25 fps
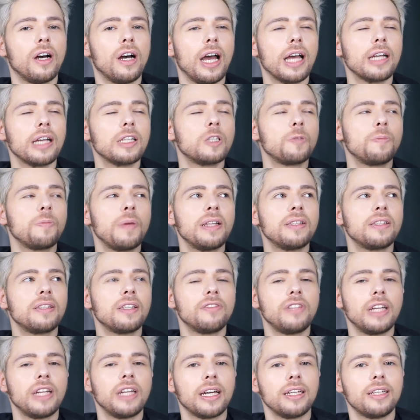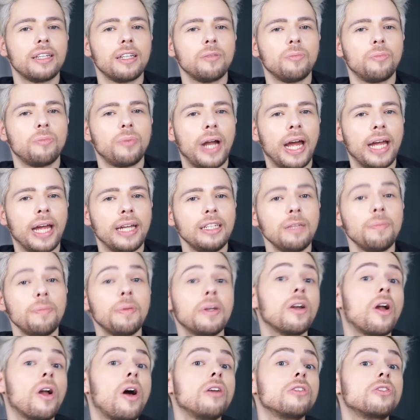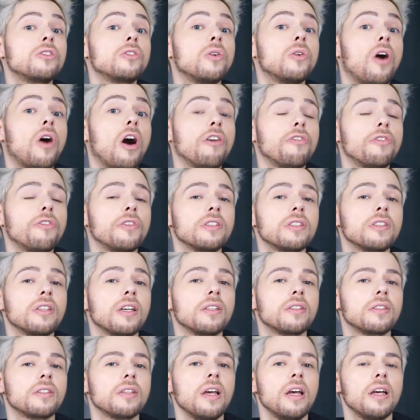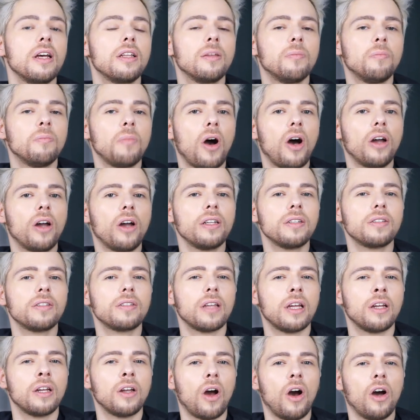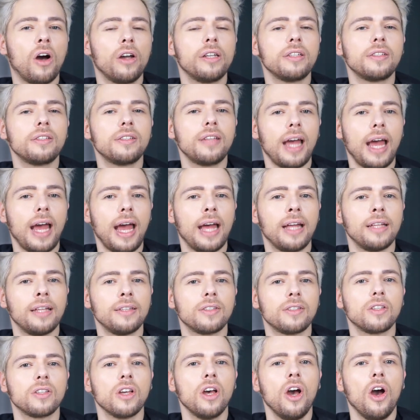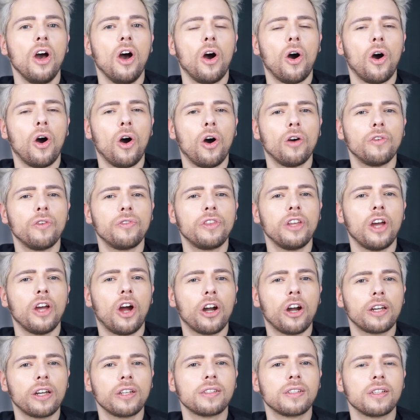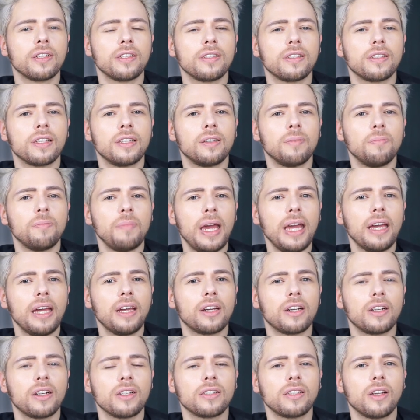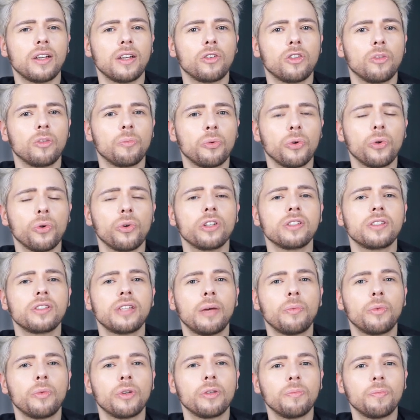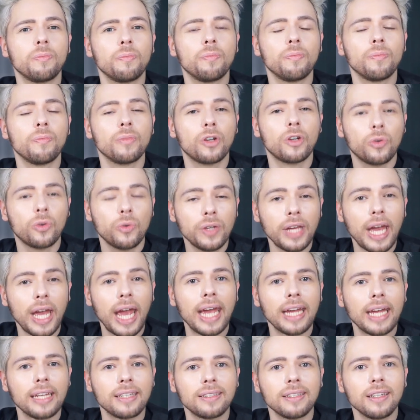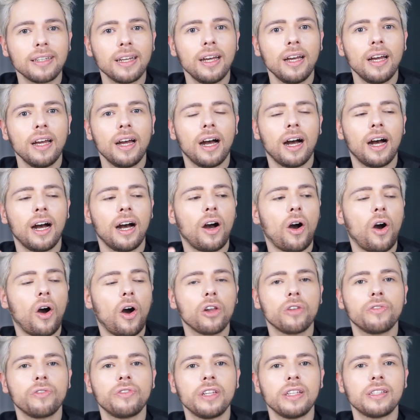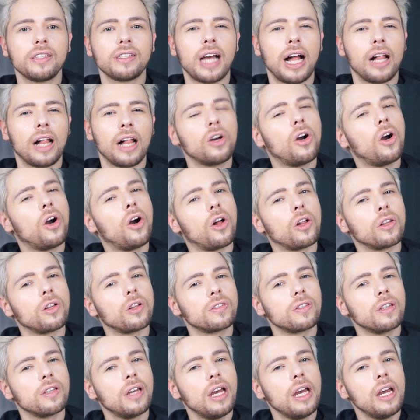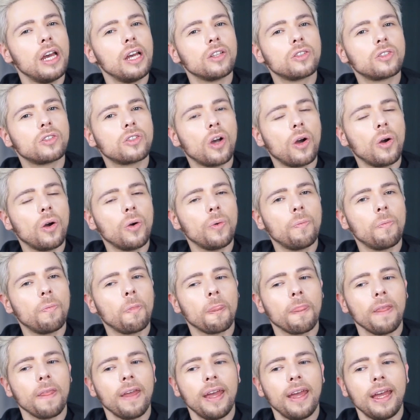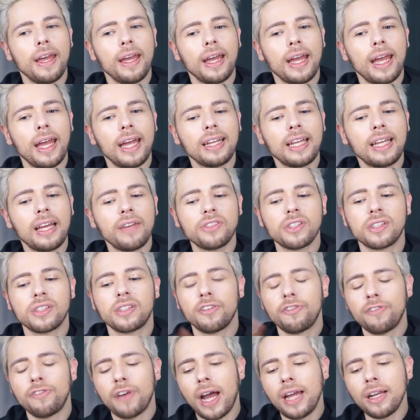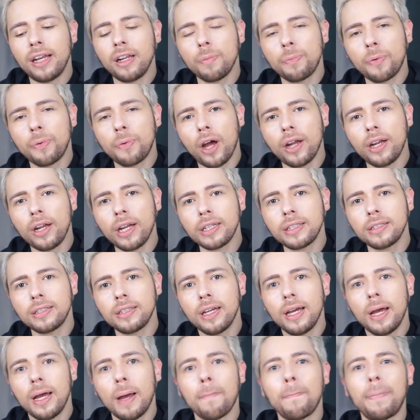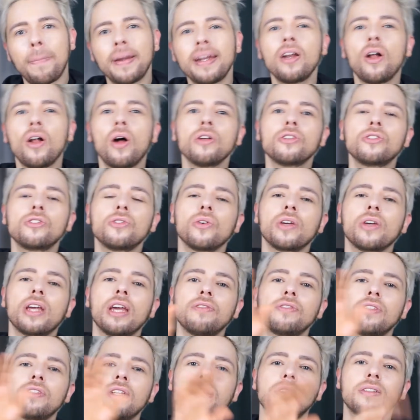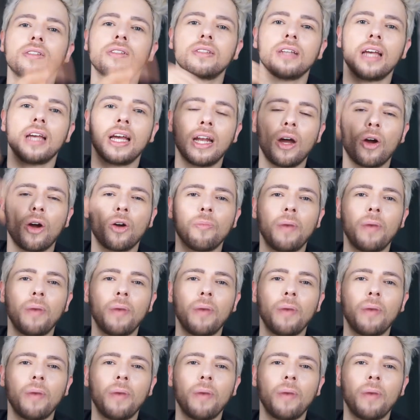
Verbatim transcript: expensive decadent brandy, but it also offers us the modest and honest hands of the artisans and the makers that, or the brewers that would create uh, all of these alcohols. So it gives us the final product, but it also gives us in our